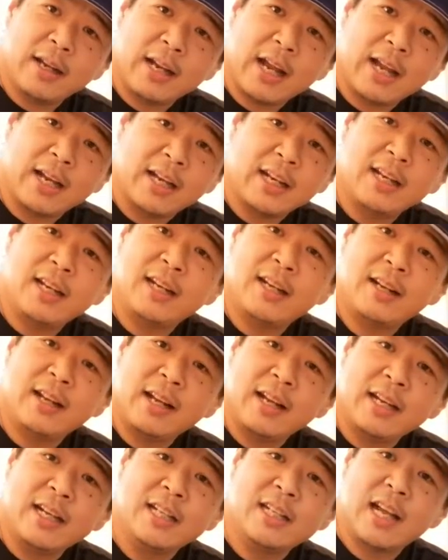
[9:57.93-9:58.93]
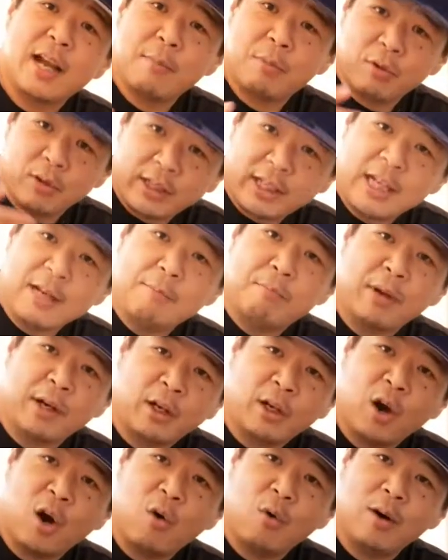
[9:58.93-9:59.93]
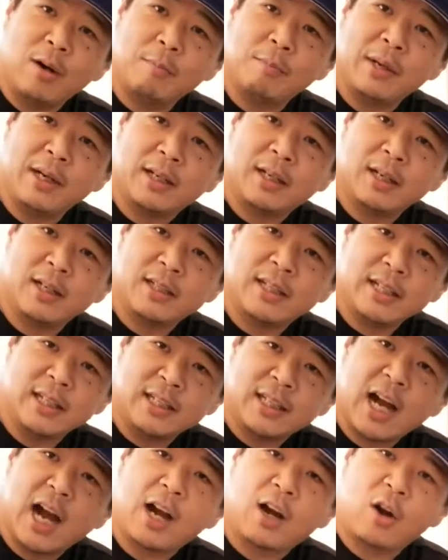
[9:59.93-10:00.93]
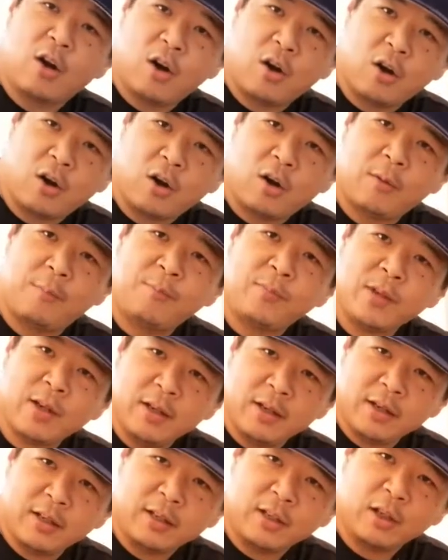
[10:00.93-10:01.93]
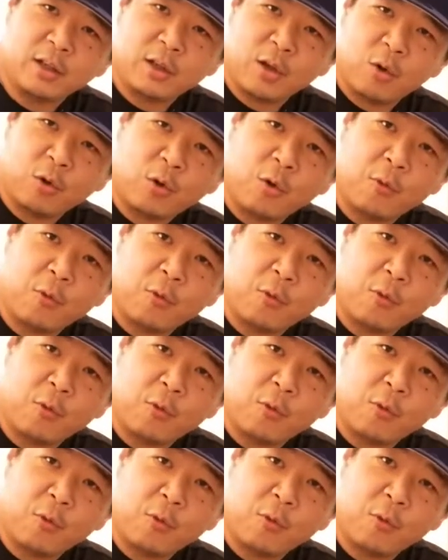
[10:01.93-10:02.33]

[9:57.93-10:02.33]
yeah, he's able to keep it going because he got all the local